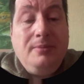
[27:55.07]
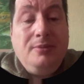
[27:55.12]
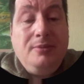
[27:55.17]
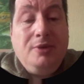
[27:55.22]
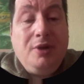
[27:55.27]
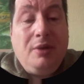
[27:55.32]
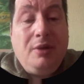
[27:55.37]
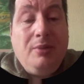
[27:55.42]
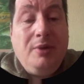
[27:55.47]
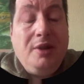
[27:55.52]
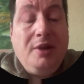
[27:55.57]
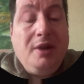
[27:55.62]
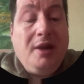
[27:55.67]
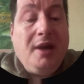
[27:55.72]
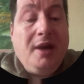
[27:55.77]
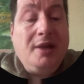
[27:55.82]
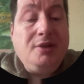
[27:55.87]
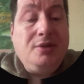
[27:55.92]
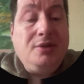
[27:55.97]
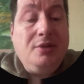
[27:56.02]
So with
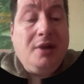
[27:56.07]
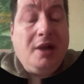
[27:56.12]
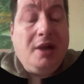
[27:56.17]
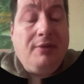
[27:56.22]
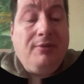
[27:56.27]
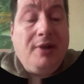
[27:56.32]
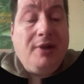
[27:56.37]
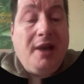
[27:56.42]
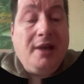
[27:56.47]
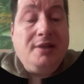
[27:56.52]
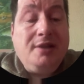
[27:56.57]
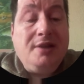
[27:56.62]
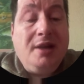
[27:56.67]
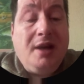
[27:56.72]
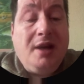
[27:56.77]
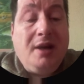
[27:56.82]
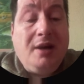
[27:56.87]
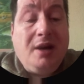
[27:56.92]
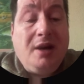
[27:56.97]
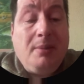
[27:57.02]
regards to red flags, there
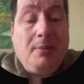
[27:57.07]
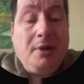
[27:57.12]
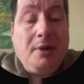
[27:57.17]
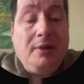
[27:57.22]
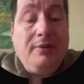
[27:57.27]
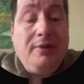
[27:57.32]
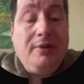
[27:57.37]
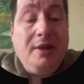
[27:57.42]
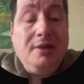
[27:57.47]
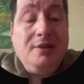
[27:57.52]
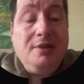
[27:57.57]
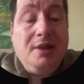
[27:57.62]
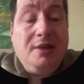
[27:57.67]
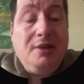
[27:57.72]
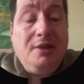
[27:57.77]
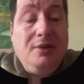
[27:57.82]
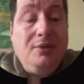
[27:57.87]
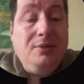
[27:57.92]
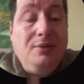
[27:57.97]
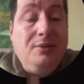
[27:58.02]
are a couple of things that
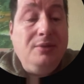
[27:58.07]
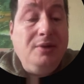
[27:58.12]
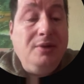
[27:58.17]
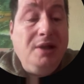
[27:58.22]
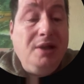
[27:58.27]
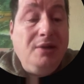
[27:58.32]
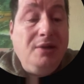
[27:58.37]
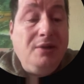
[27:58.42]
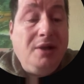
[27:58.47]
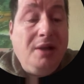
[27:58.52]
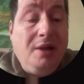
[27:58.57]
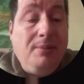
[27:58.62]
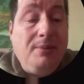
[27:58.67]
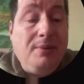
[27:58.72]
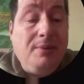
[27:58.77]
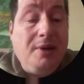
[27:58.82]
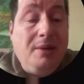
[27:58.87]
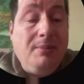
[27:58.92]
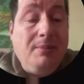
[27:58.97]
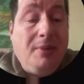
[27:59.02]
you need to keep
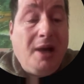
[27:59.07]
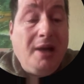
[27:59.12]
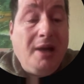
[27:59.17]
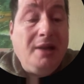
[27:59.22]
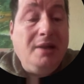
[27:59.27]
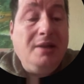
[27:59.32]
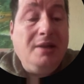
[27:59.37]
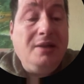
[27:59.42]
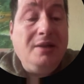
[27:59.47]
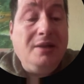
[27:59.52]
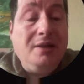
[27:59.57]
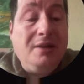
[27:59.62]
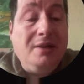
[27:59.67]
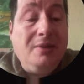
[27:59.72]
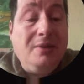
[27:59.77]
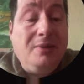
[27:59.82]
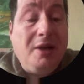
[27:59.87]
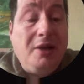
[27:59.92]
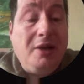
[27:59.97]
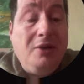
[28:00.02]
in mind
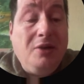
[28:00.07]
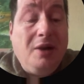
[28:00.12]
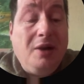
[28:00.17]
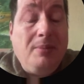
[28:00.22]
when you are